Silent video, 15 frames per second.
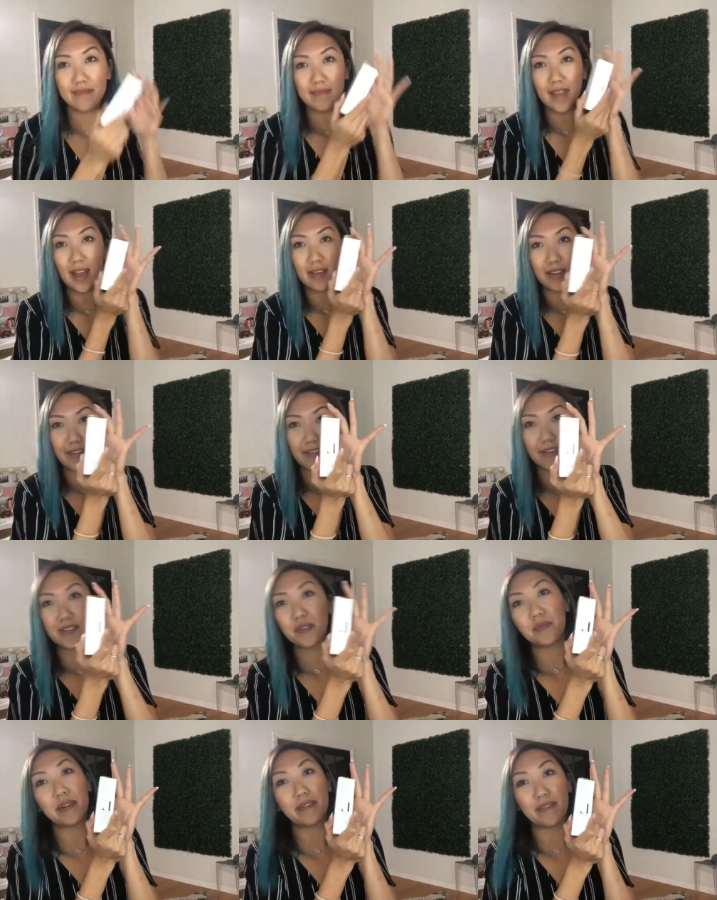this is
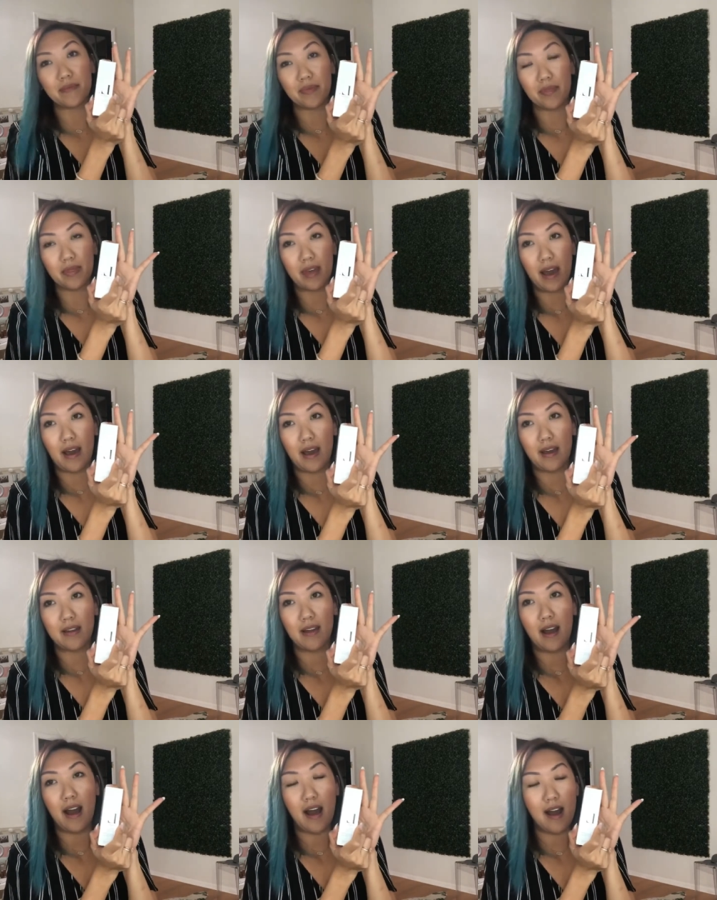the reason that
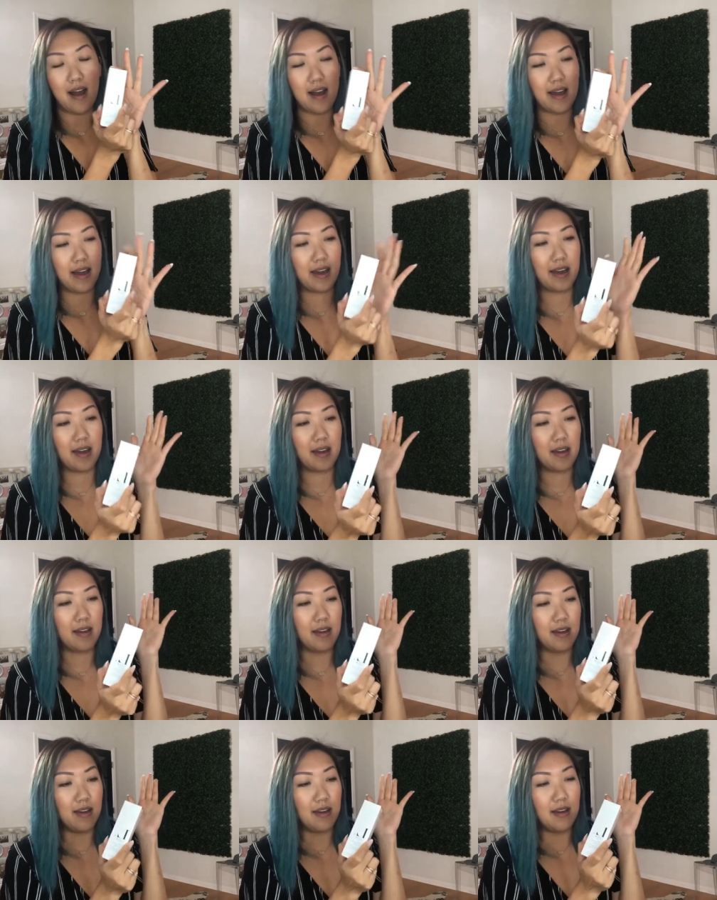I
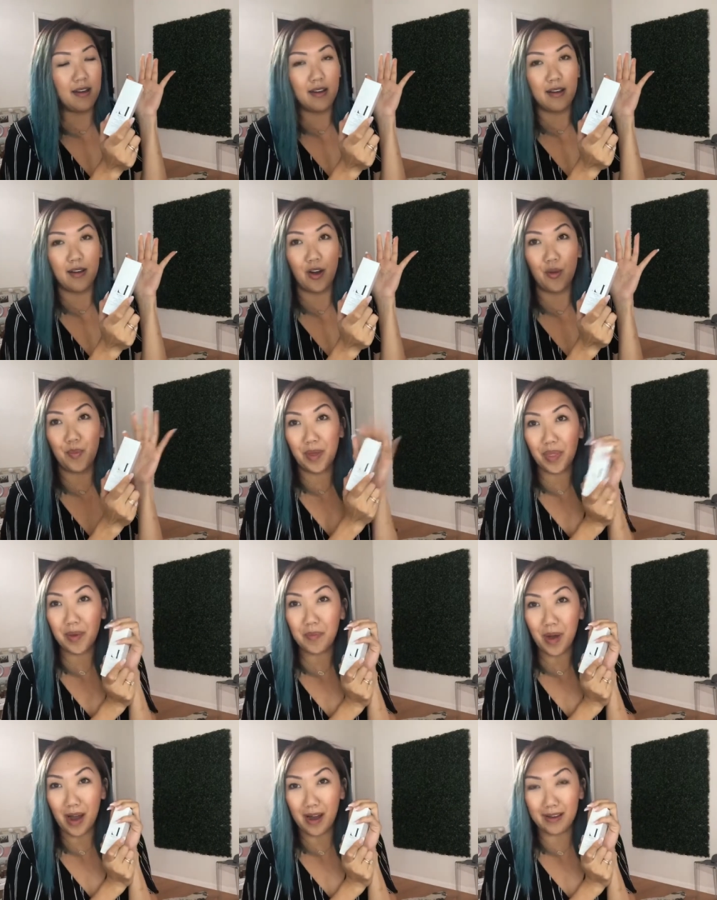opened the
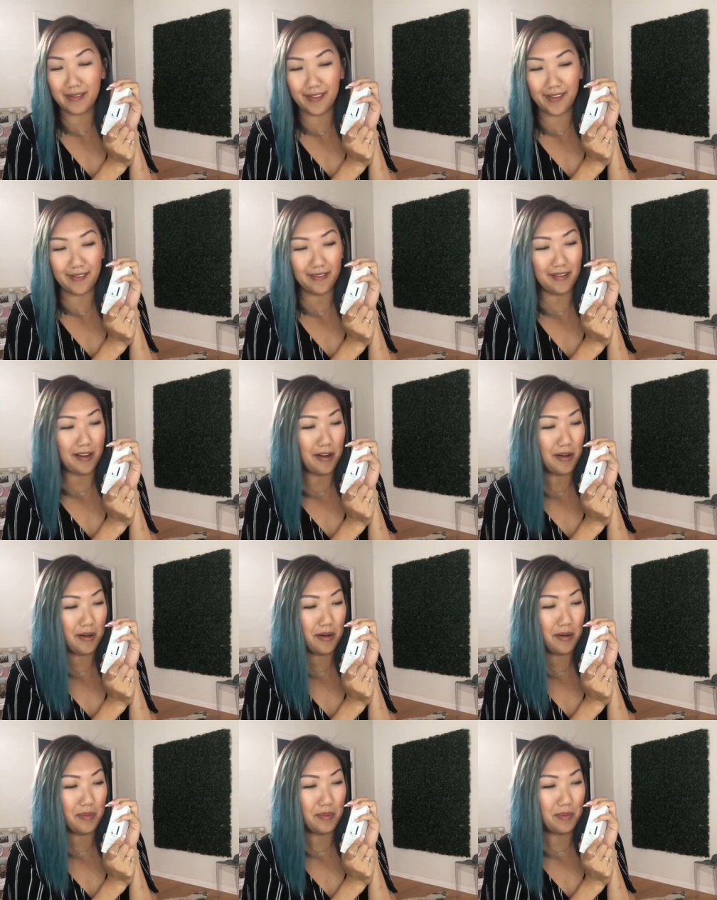box
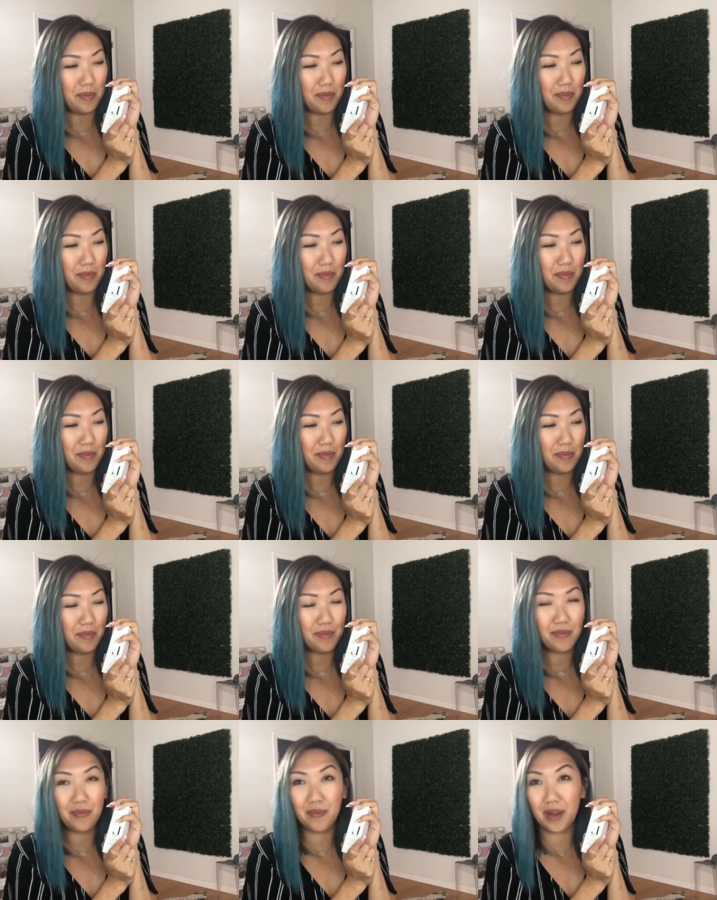um,
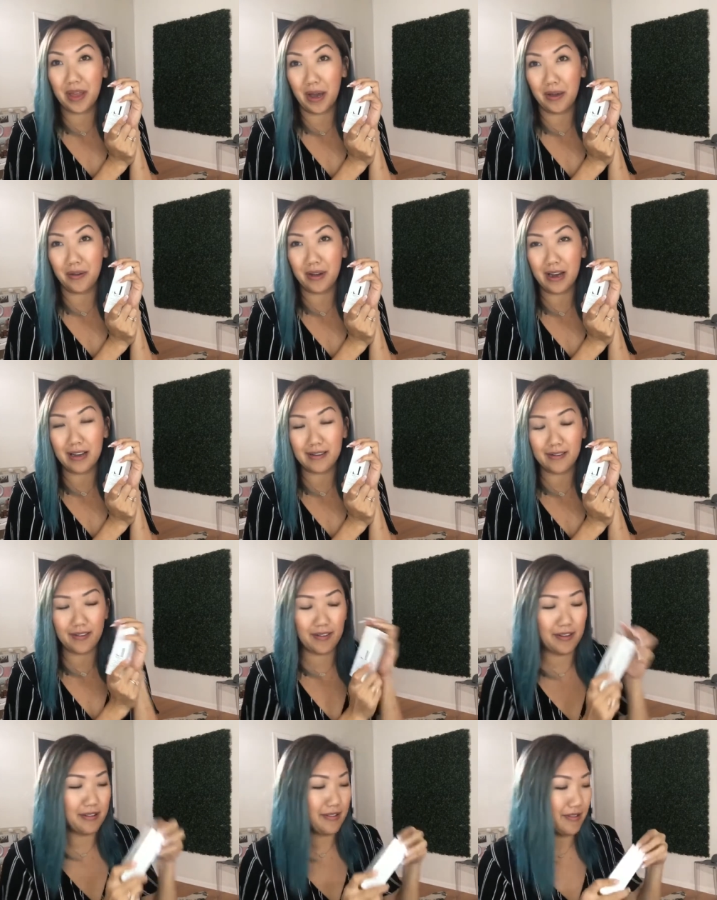without you
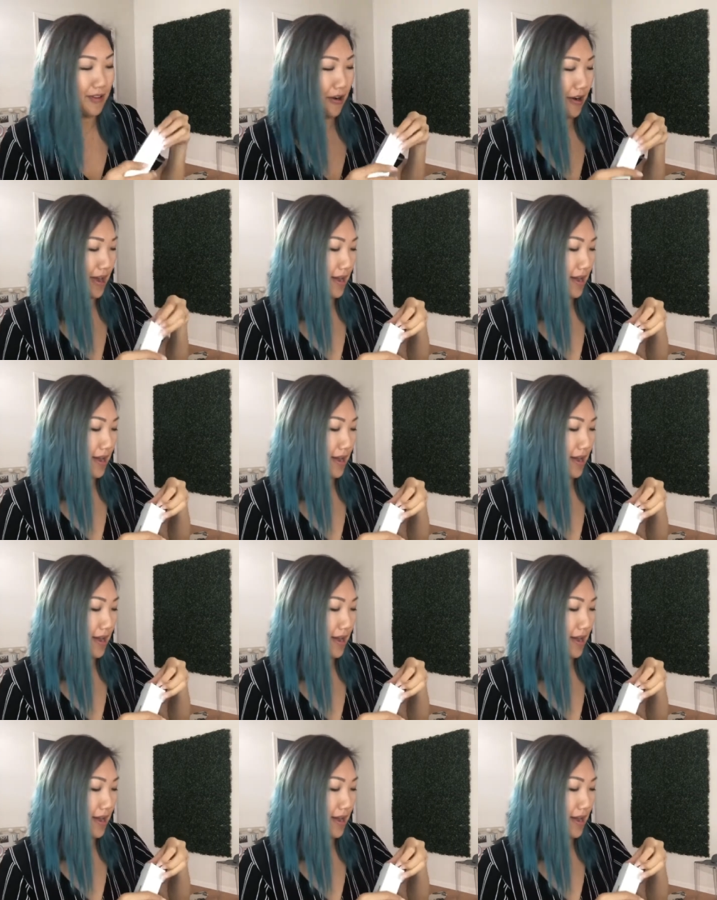guys. Sorry,